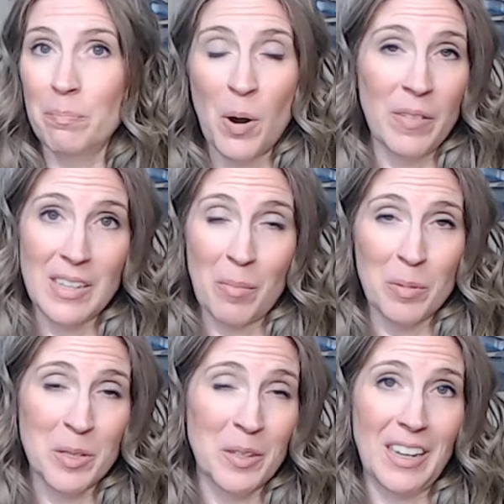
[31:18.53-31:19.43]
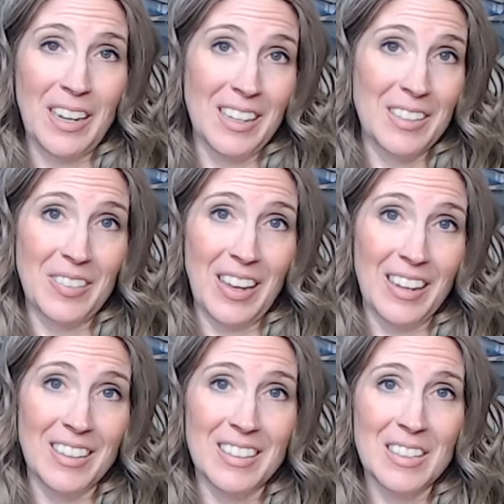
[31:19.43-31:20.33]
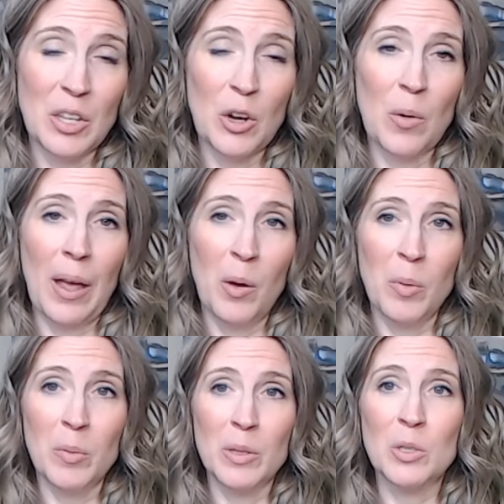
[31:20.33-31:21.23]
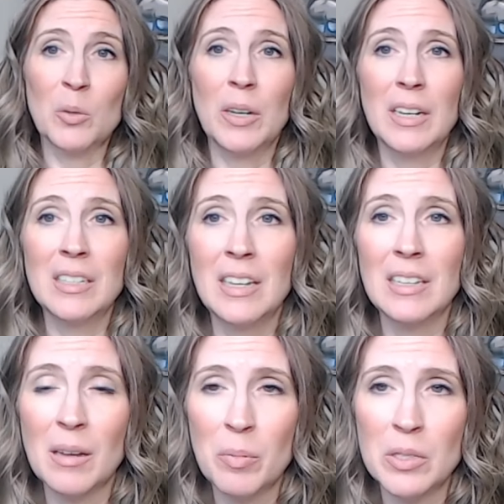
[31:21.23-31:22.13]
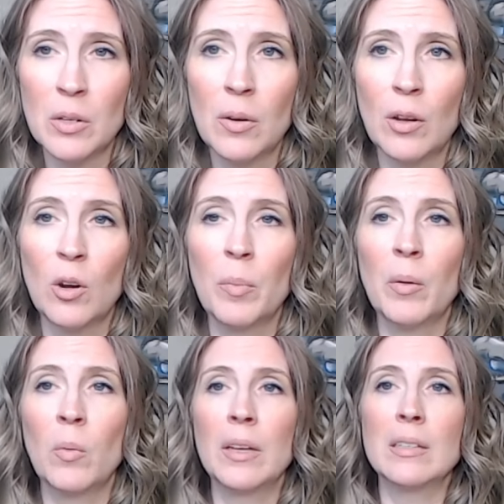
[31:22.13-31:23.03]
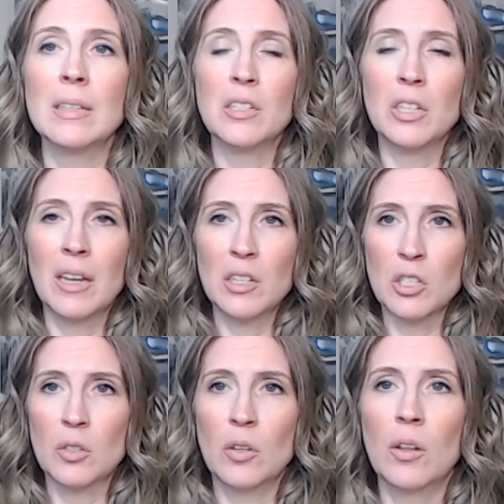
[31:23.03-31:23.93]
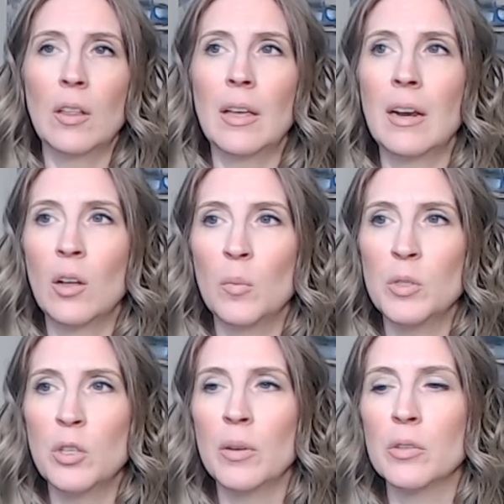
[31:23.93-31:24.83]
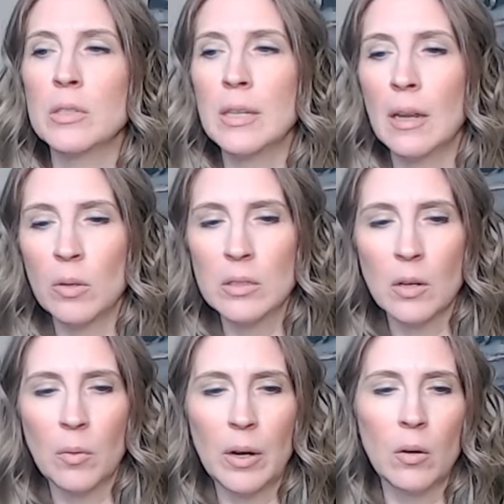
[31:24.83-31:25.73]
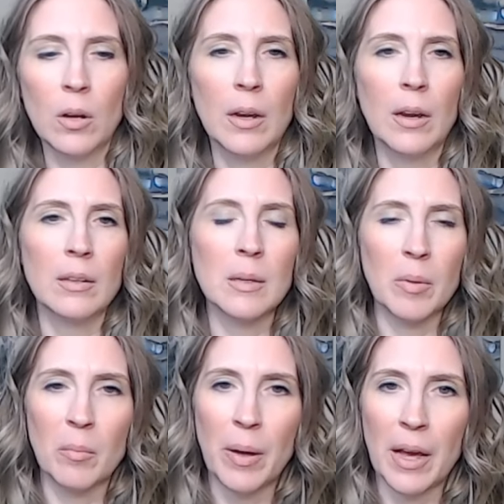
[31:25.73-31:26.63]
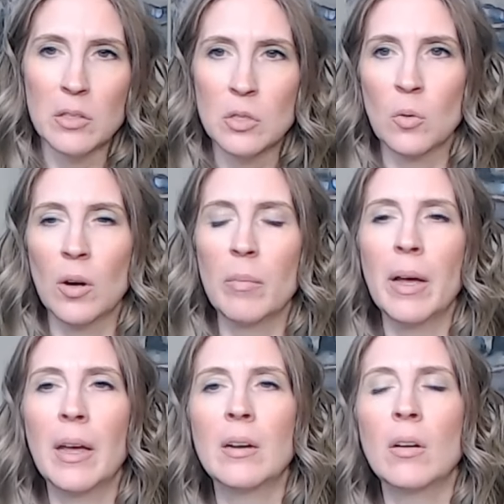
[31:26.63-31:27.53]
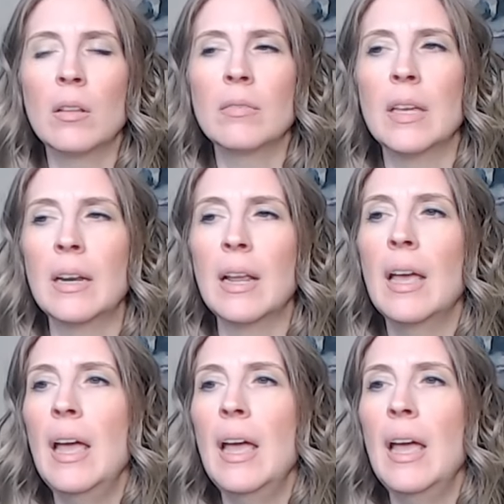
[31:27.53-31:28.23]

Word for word: perfect opportunity to do that. So I hope you enjoyed today's episode. I hope it was educational. It helped you understand what's going on, some of the backstory behind all of it.